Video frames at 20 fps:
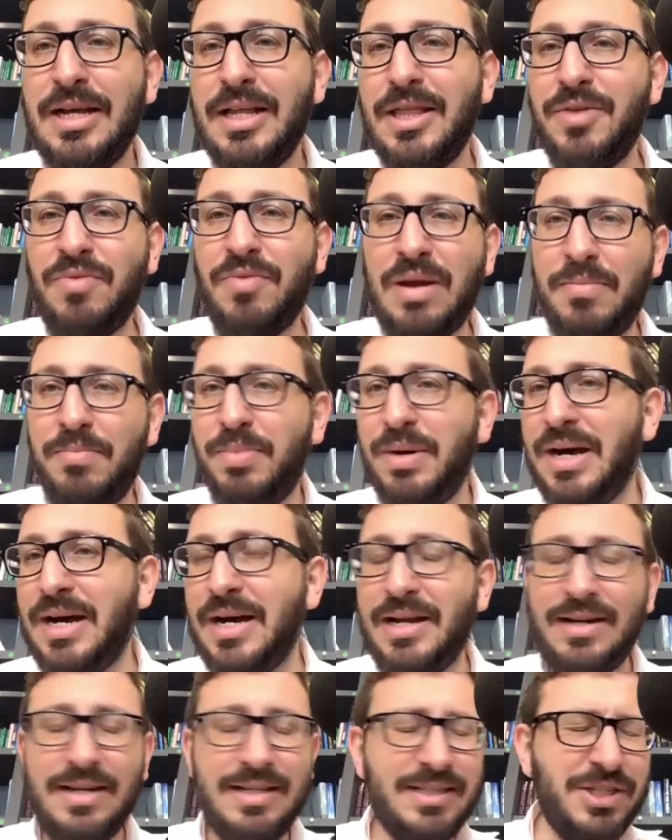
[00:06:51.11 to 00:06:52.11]
the
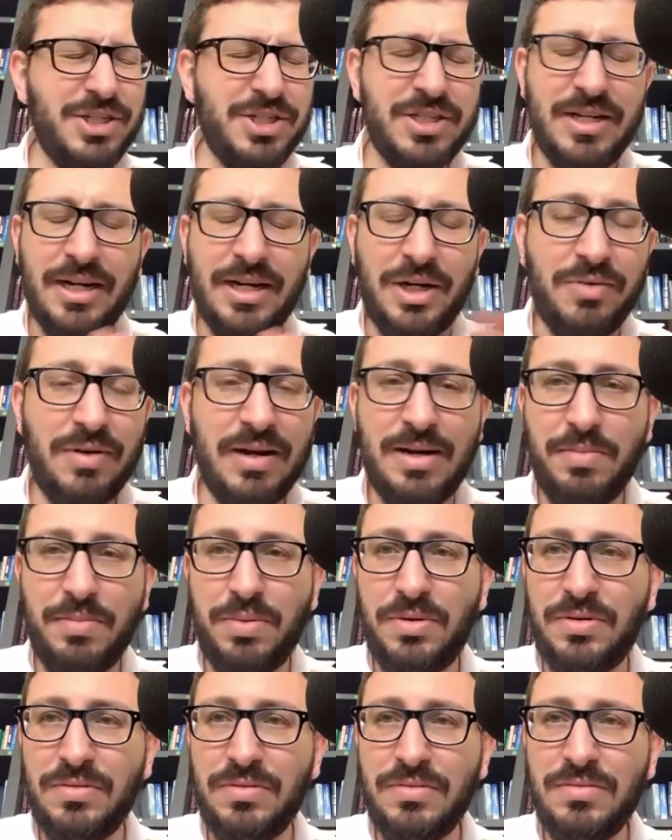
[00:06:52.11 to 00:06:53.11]
Ramban, it's just an
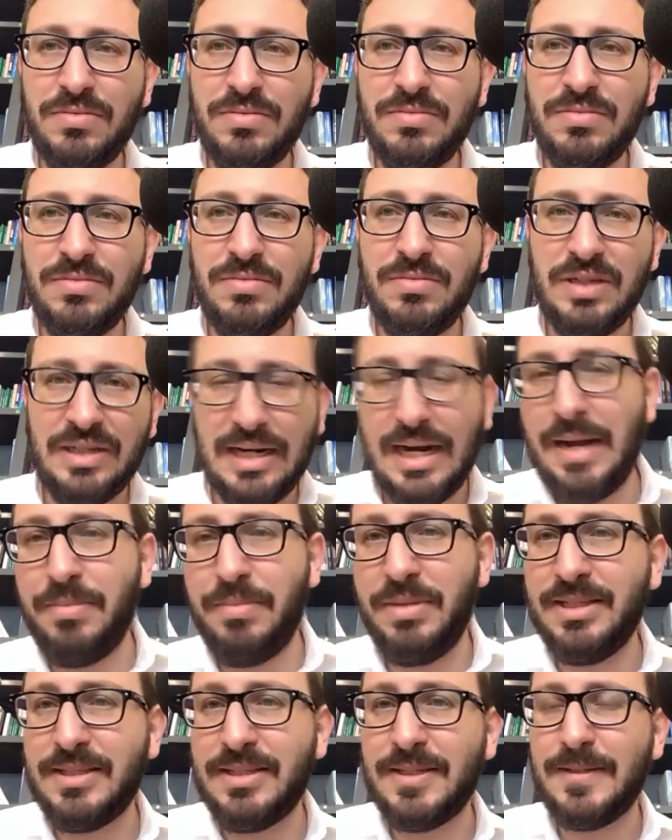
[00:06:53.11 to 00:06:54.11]
incredible
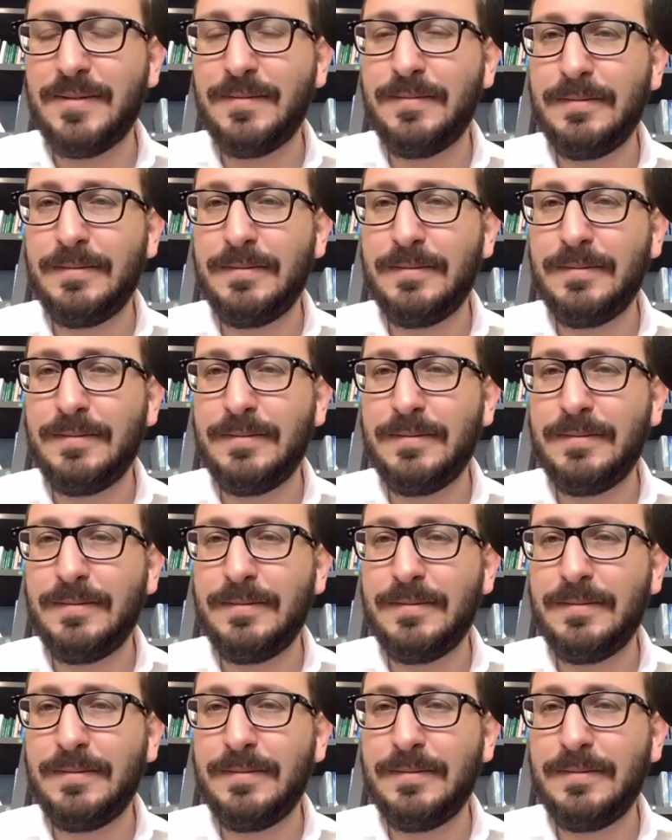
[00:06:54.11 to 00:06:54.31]
comment.